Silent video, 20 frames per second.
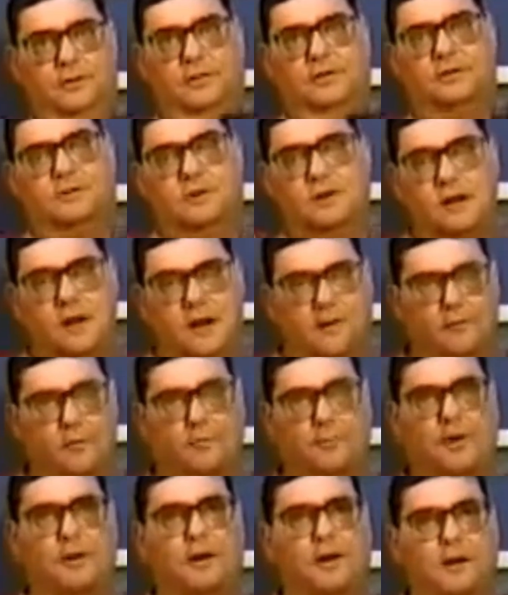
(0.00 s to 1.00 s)
It's
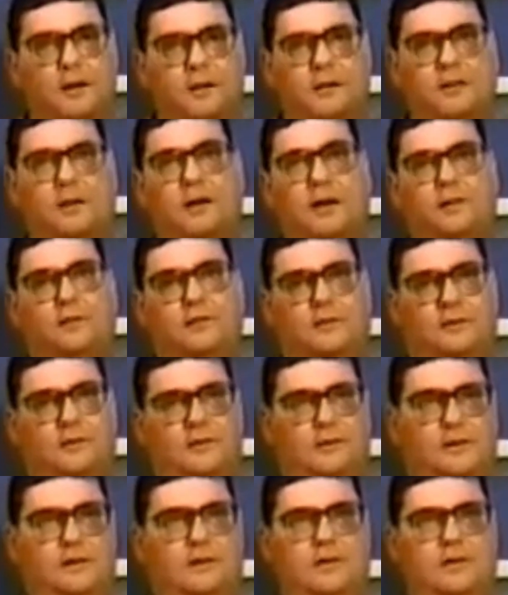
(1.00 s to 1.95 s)
never been anything other than the